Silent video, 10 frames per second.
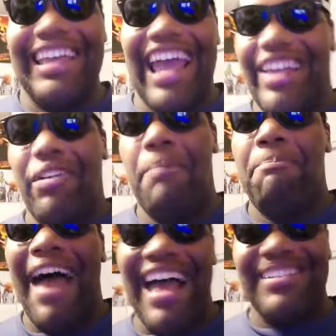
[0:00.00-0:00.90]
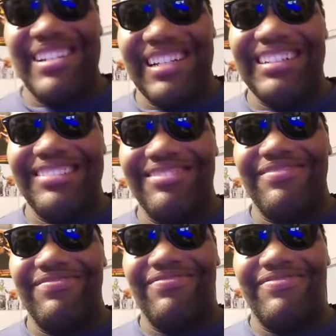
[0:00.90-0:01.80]
Can you imagine?
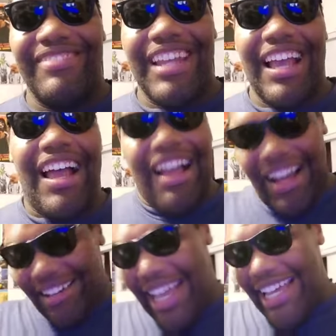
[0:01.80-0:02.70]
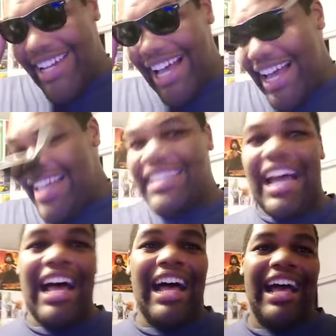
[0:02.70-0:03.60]
Okay, you guys,
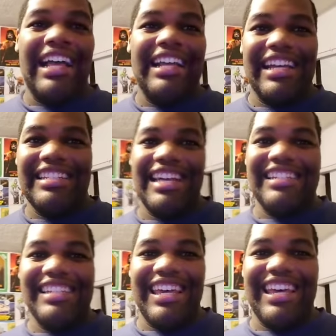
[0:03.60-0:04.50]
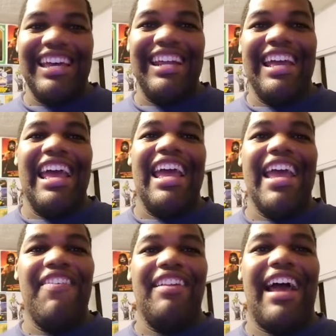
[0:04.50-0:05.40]
I guess that's it.
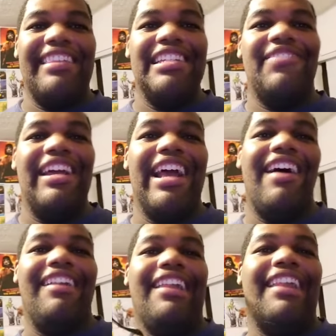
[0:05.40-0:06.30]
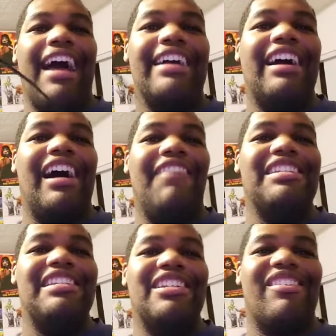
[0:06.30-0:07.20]
If you like this video, like,
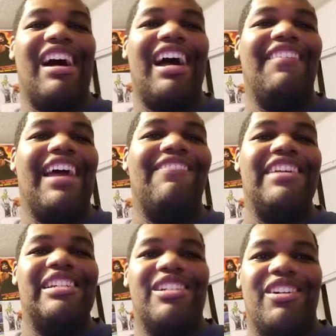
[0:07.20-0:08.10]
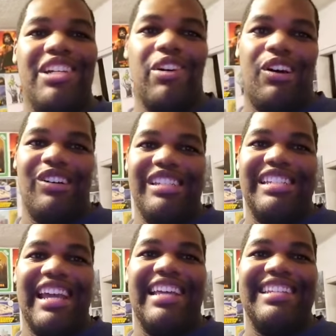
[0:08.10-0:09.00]
comment, subscribe, and be sure you all
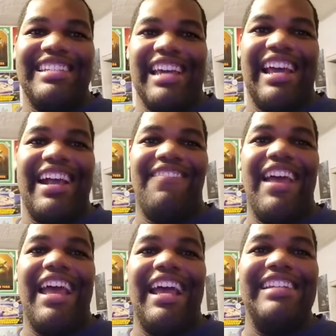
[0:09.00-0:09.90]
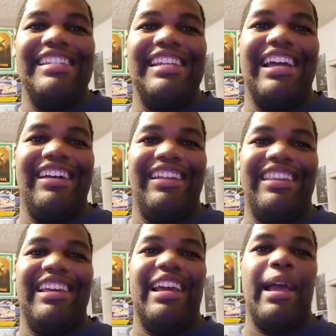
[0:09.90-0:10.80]
stay safe and stay
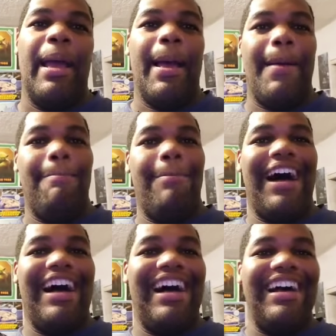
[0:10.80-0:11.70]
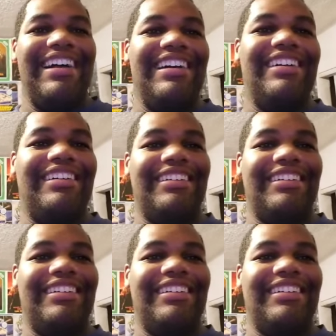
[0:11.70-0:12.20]
healthy. Bye!